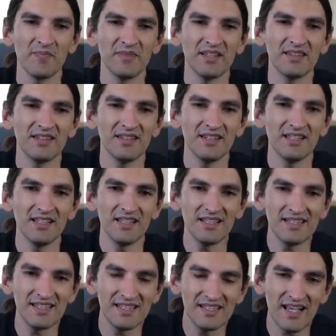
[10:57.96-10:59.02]
that
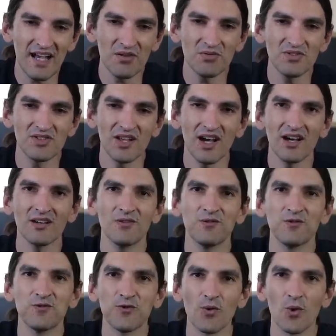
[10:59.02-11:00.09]
it sounds
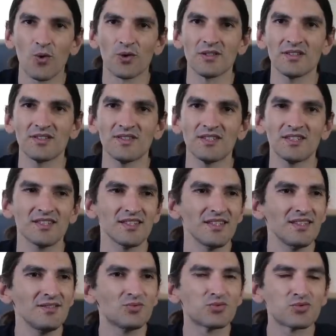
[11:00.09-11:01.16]
unforced
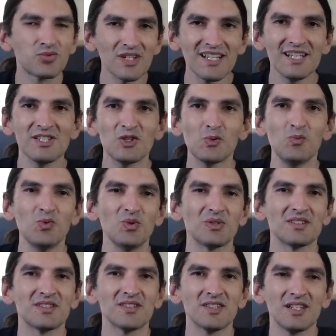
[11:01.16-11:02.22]
and really
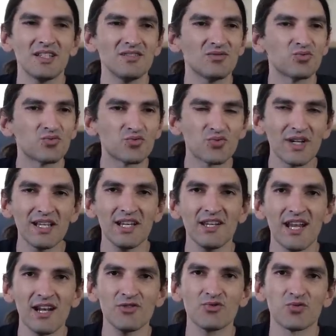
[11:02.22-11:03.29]
smooth and really
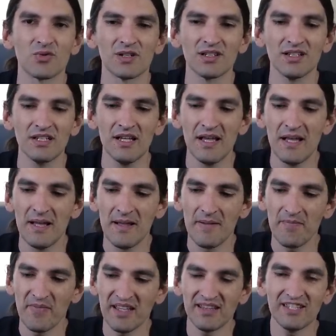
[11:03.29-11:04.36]
natural,
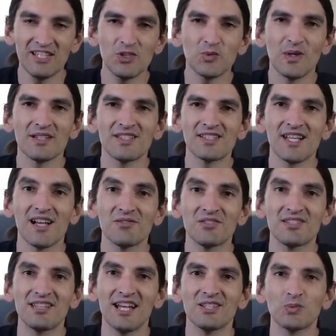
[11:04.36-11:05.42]
and this one
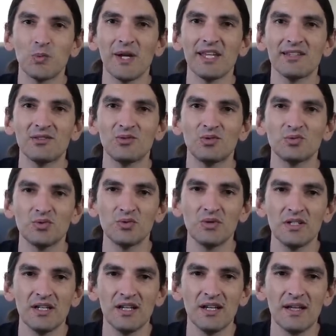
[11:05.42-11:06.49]
sounds that way too,